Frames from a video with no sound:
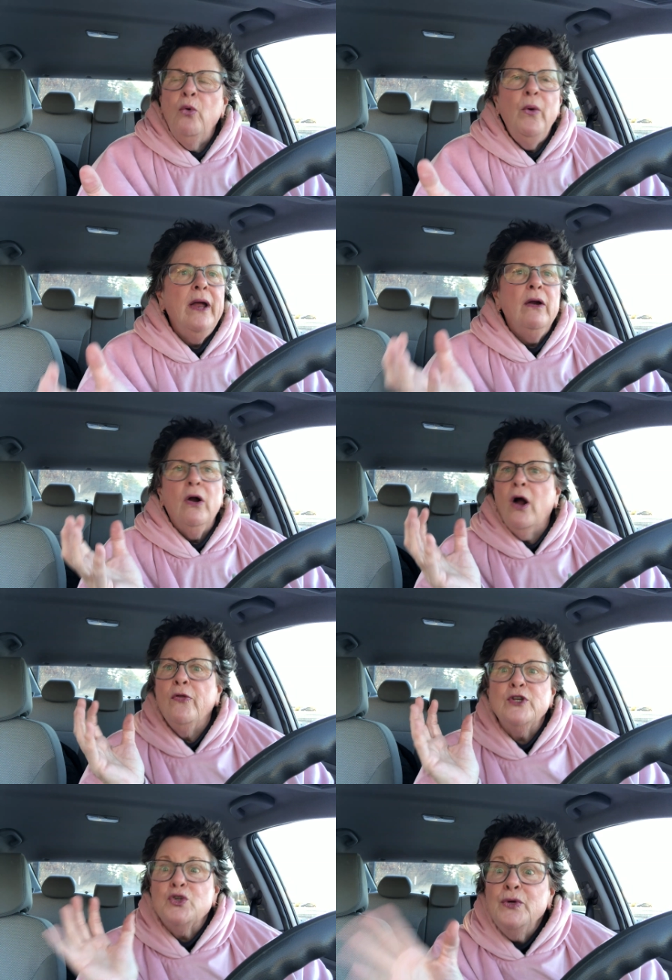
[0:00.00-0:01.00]
where all
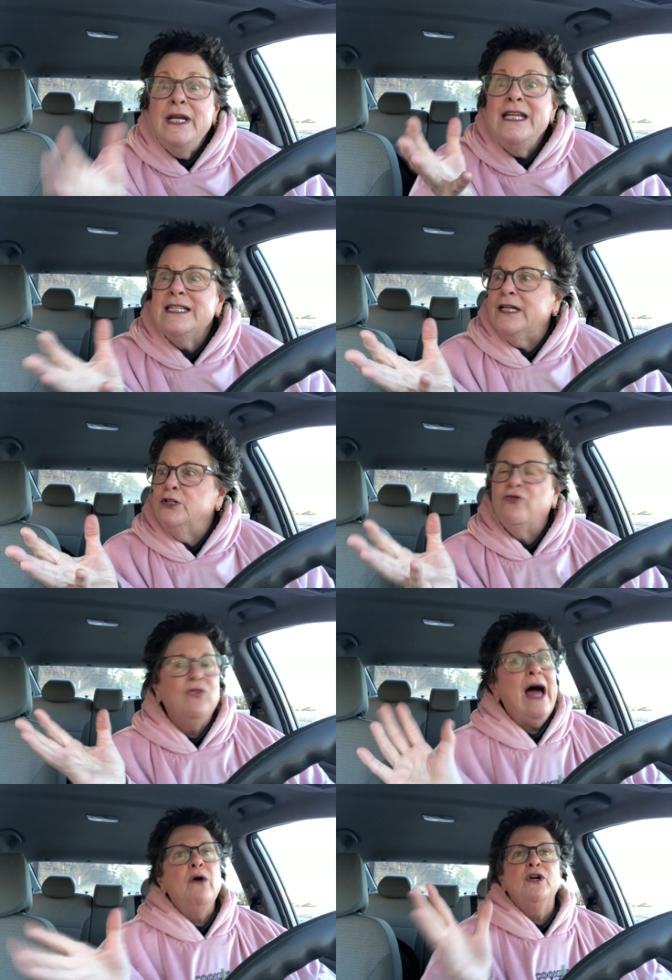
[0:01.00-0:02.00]
the trees and
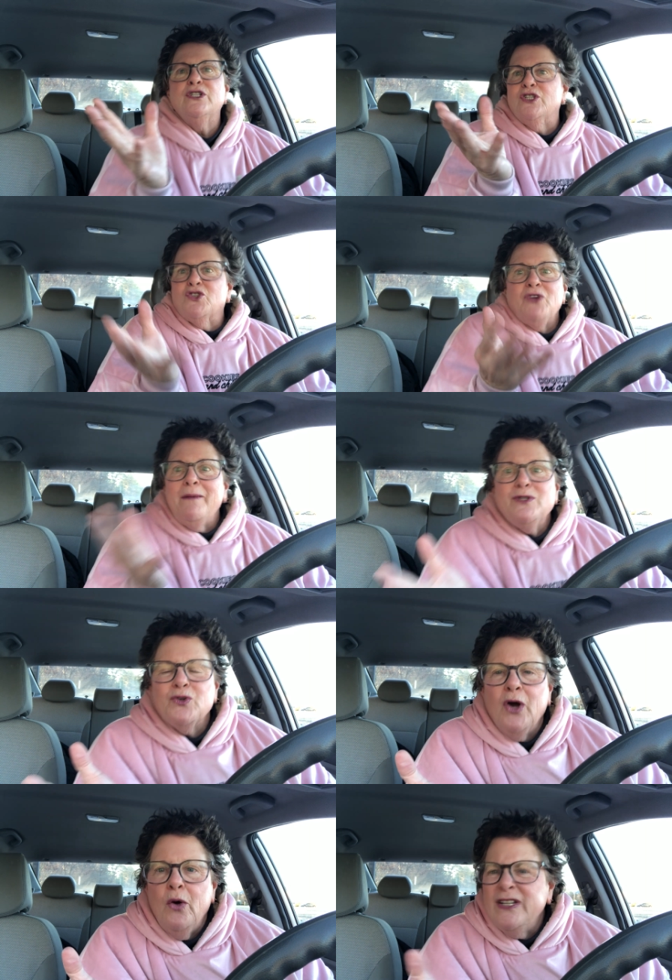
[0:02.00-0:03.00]
flowers and shrubs
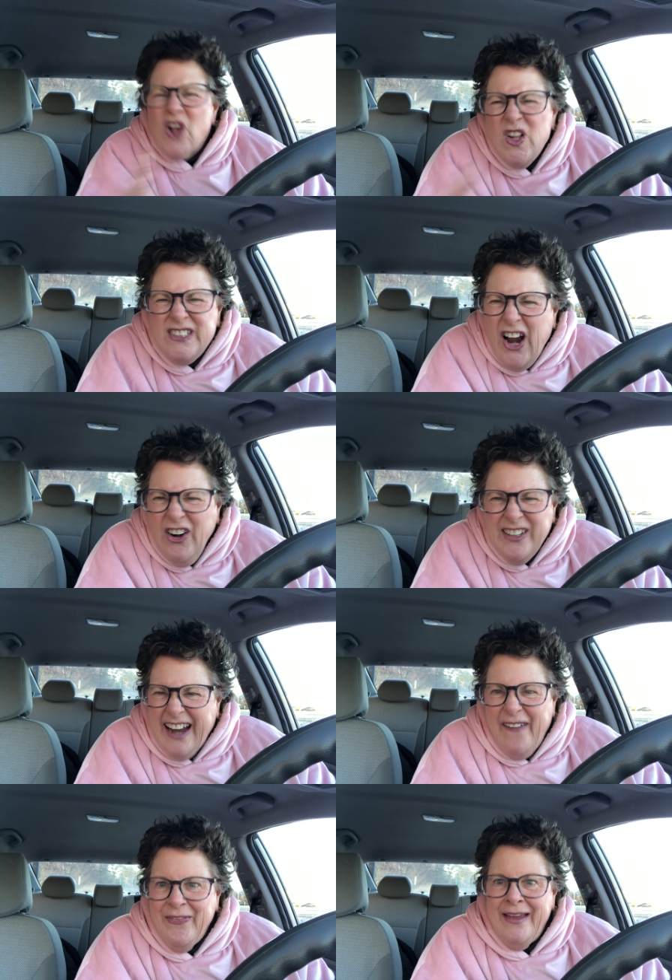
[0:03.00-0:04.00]
grow, it's all dark
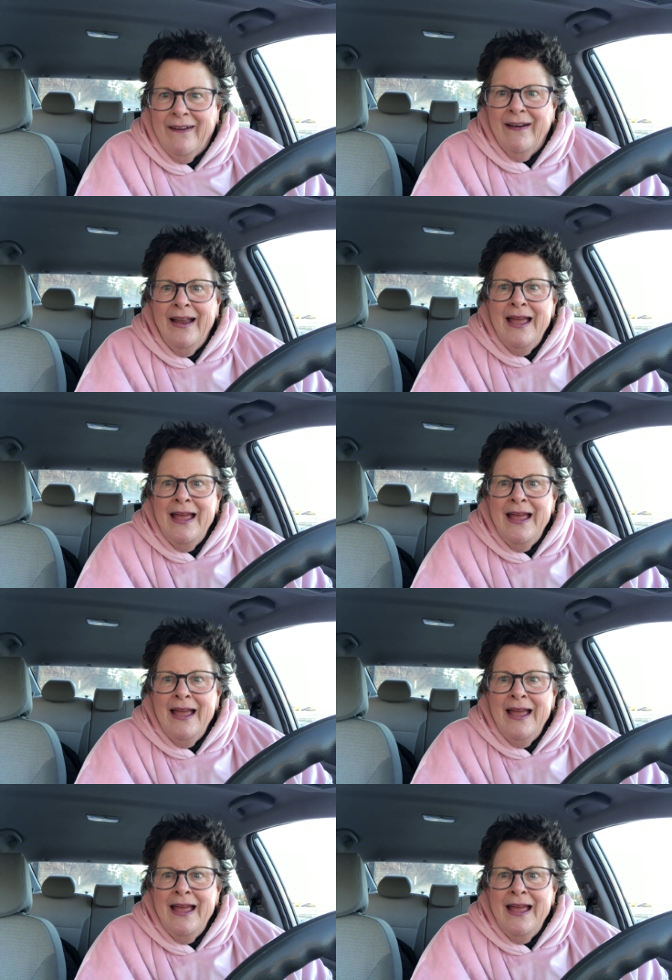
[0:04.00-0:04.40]
down there.